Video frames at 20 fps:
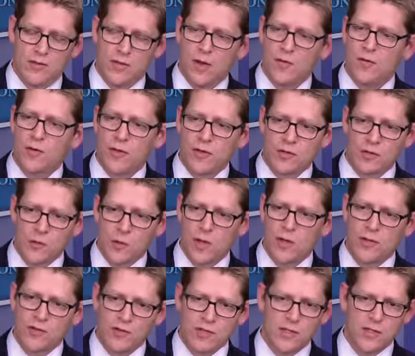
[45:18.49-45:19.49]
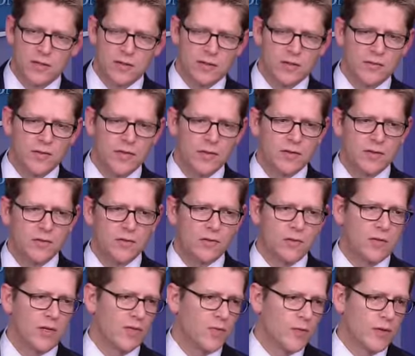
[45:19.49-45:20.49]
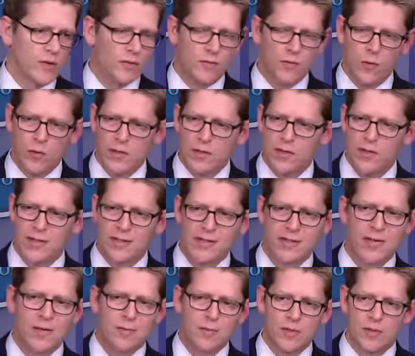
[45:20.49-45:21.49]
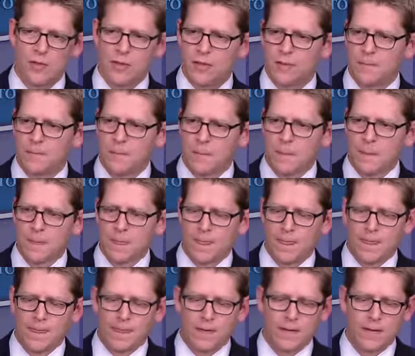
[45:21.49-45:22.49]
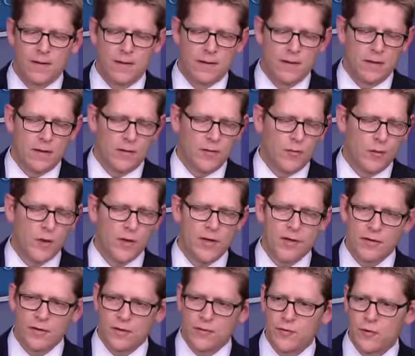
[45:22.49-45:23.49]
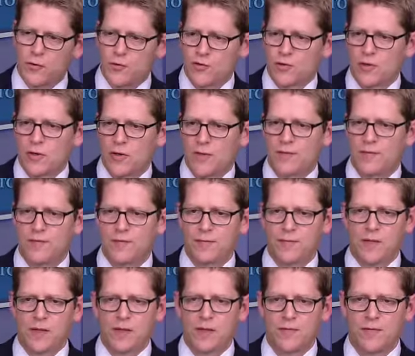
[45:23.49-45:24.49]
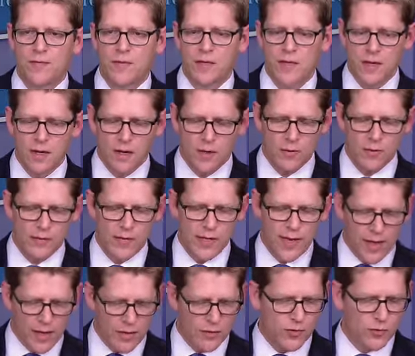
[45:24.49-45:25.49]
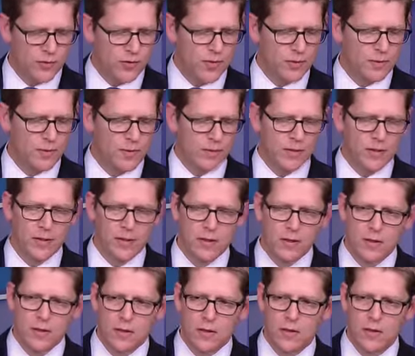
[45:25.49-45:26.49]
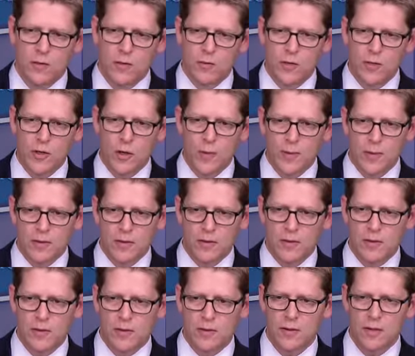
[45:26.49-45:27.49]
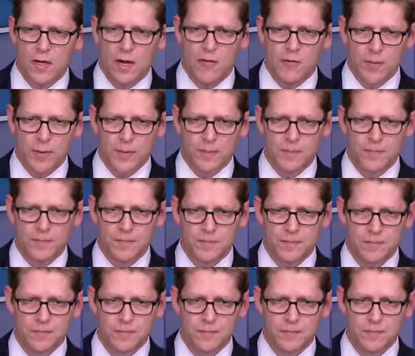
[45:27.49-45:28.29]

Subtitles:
suffering as well as the inconvenience, could have been avoided and can be avoided in the future if the Congress, the House, would simply reopen the government.